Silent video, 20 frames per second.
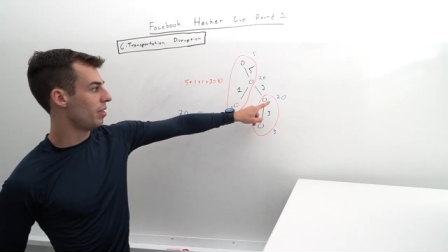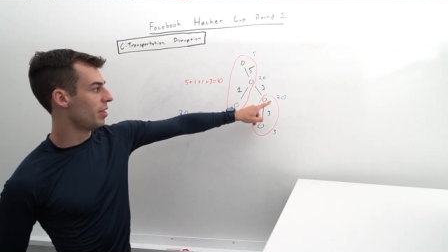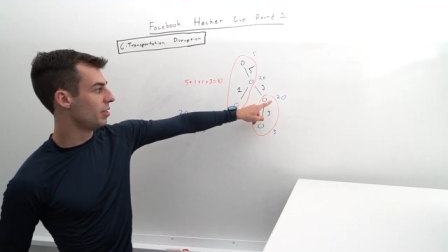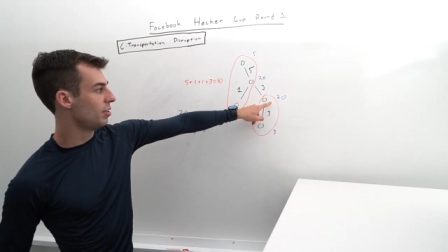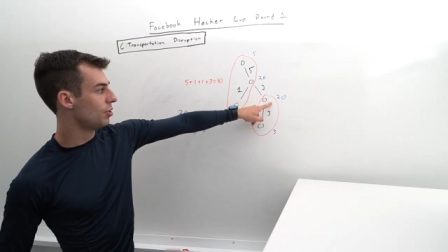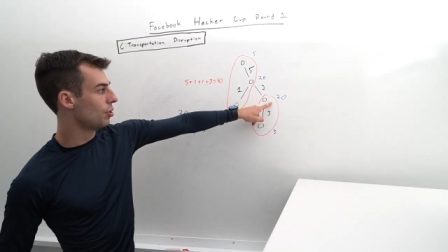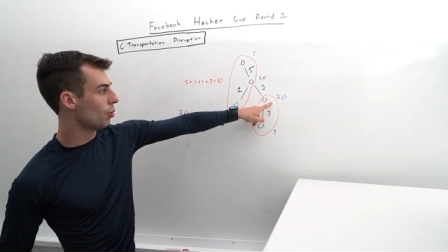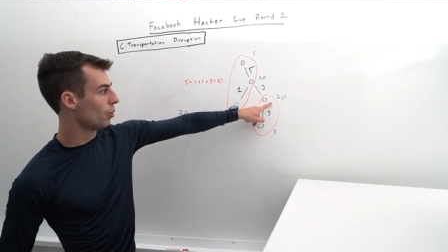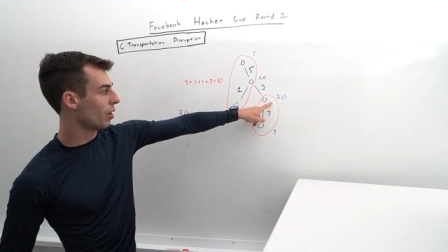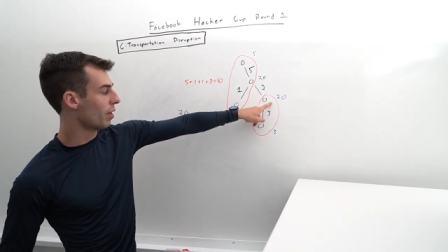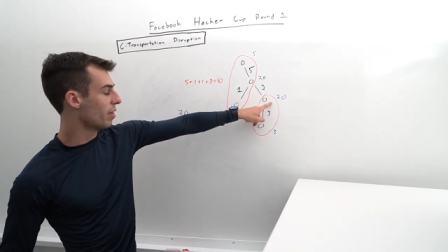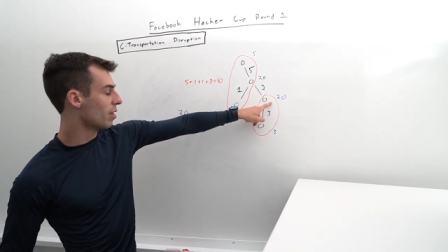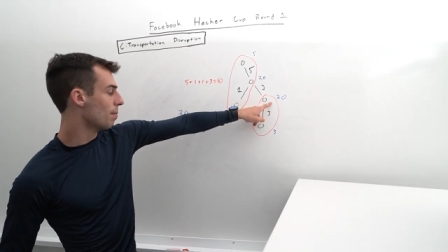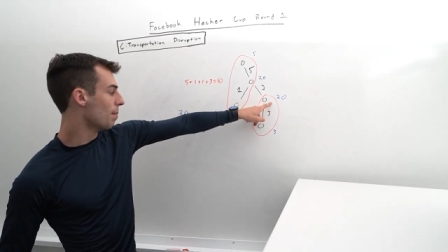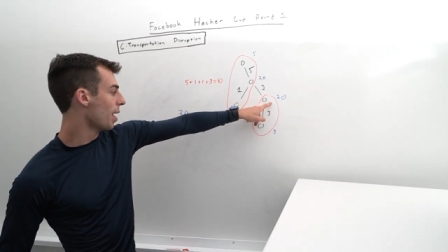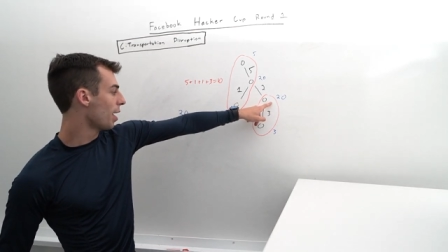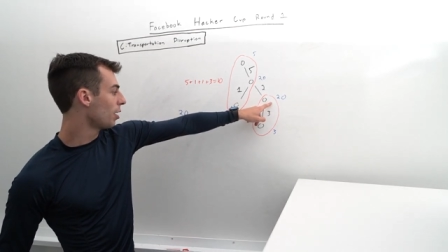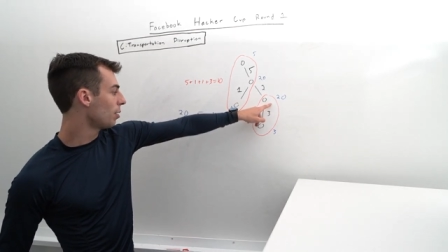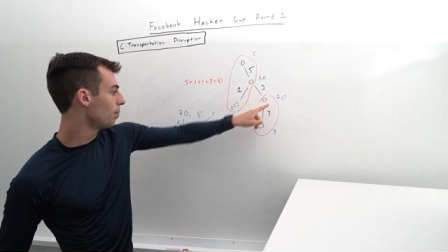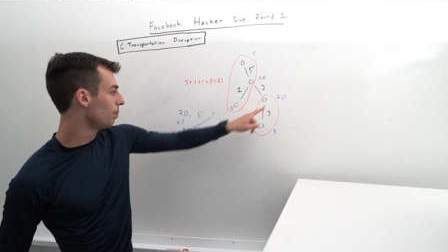this node on the
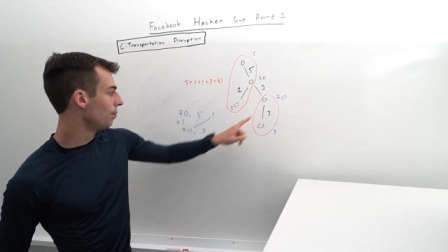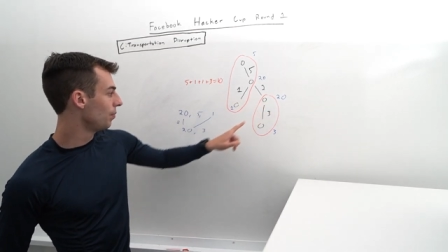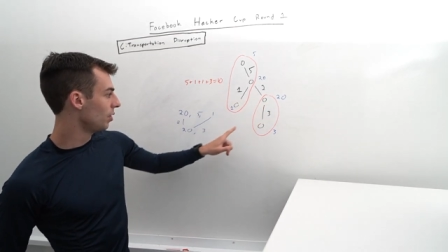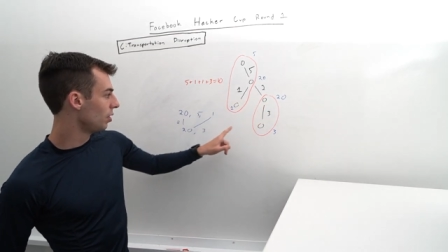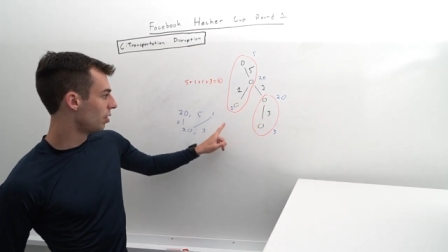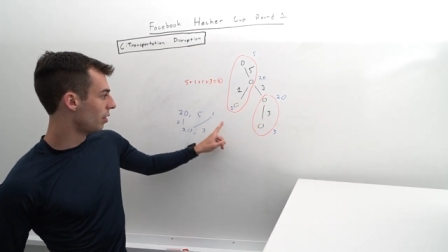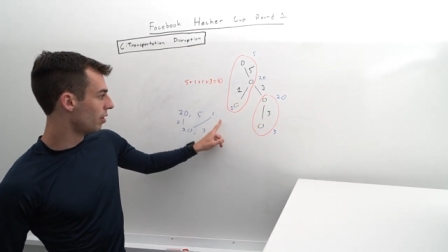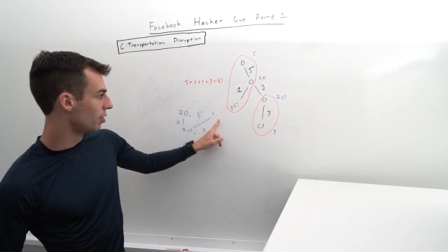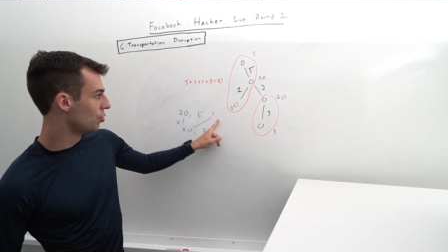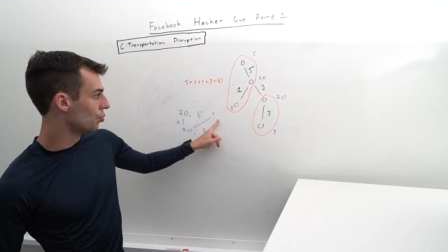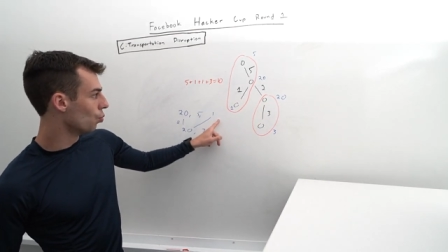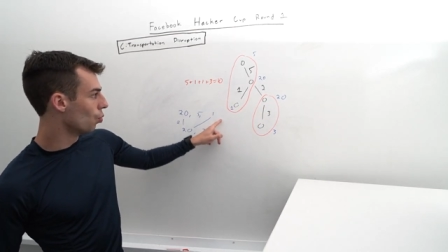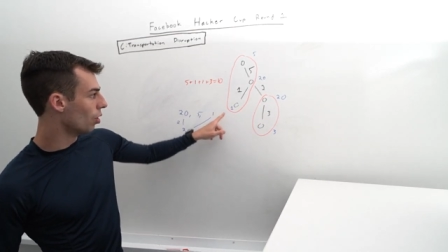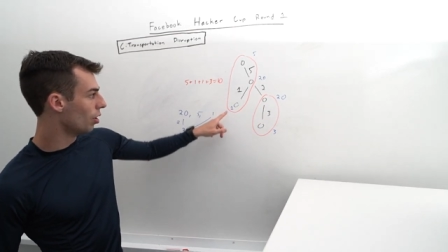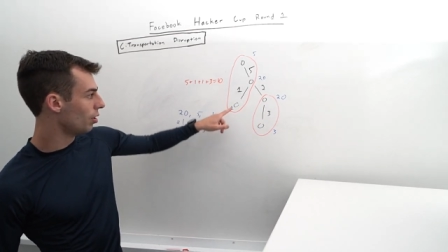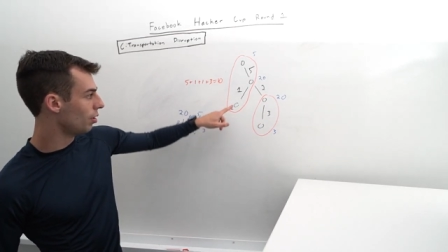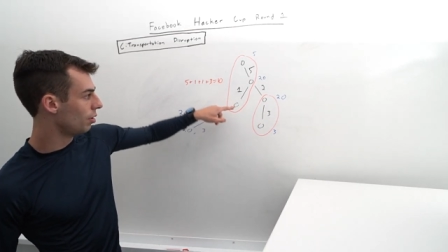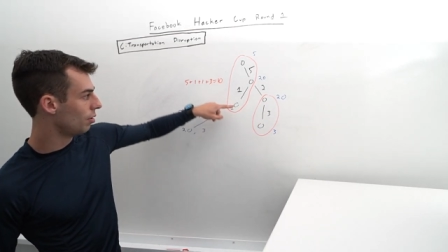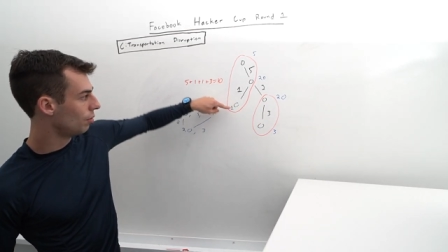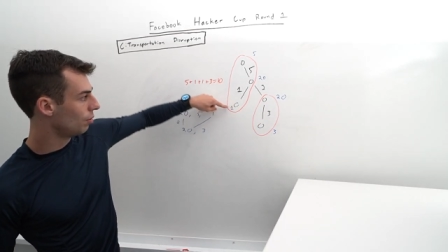bottom to this
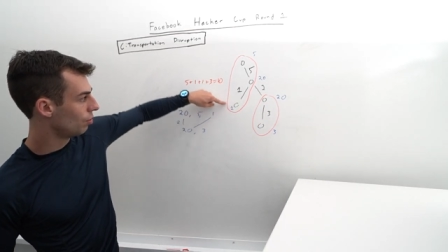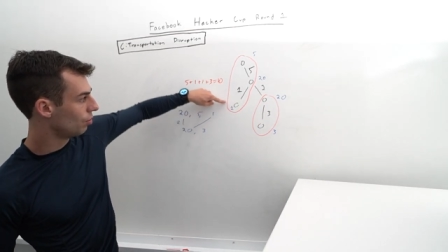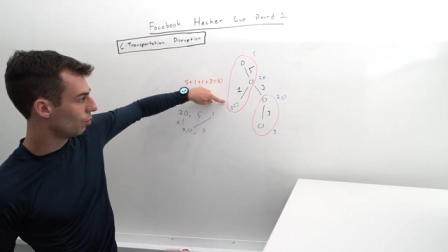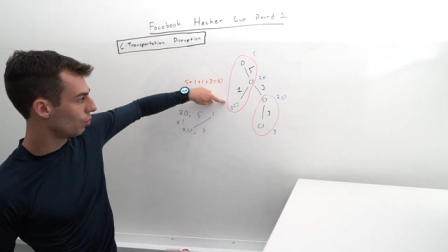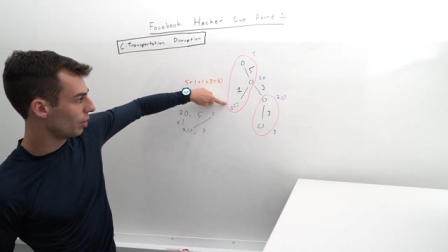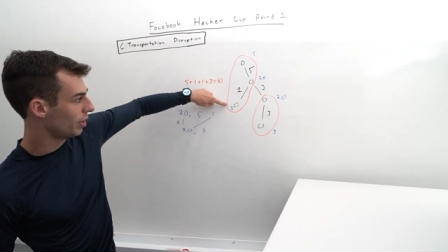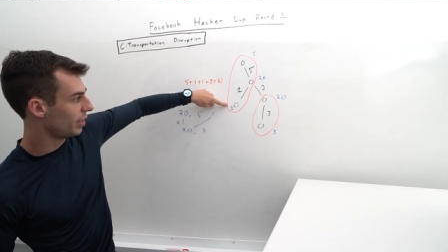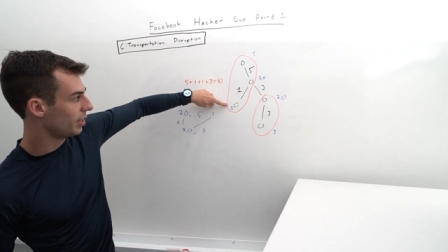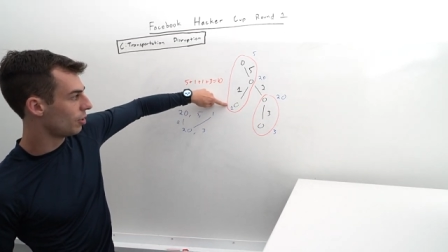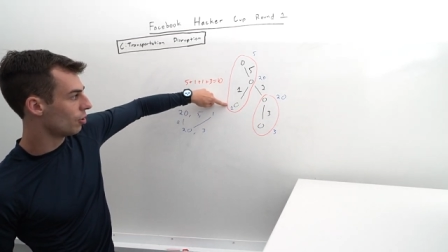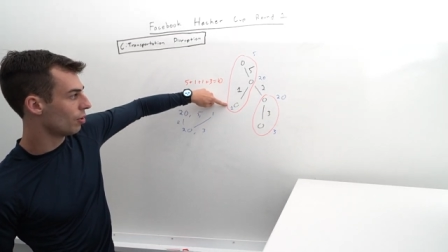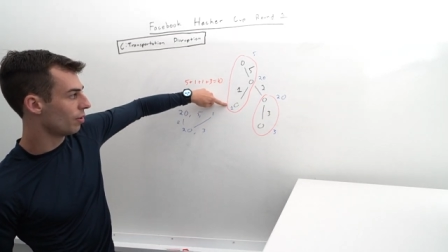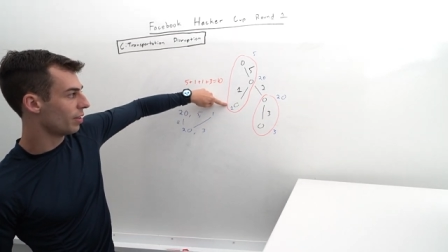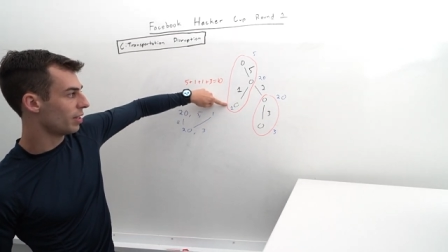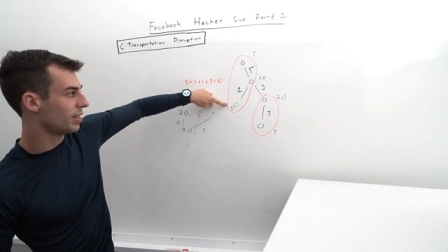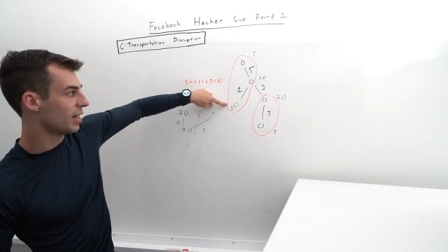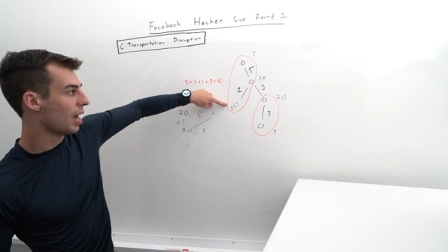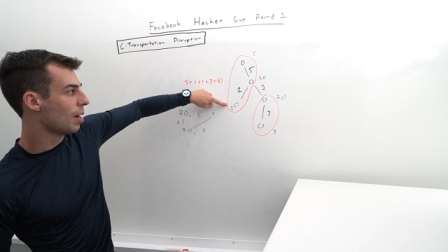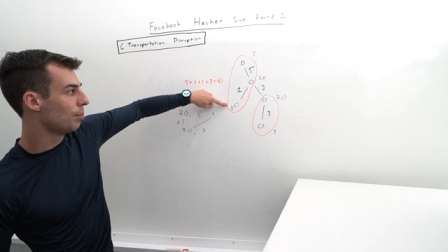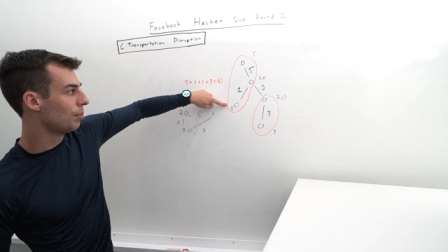one right here on
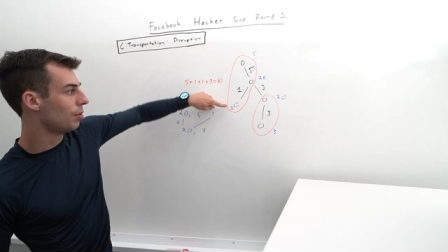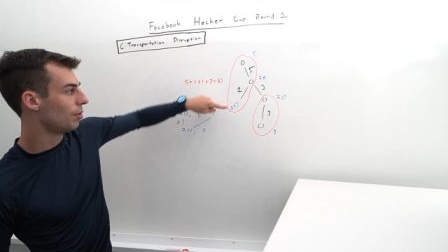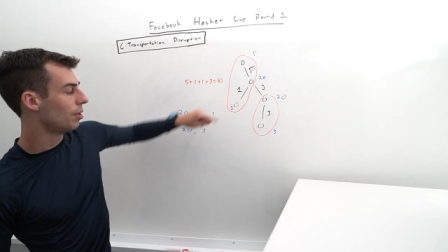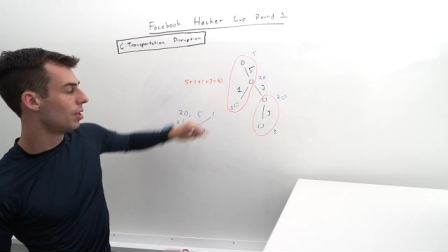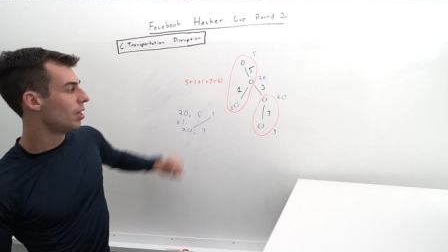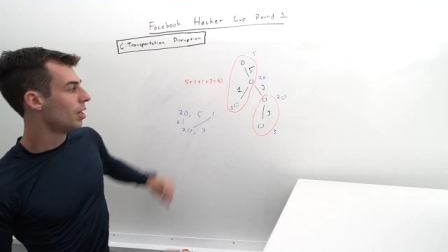the top.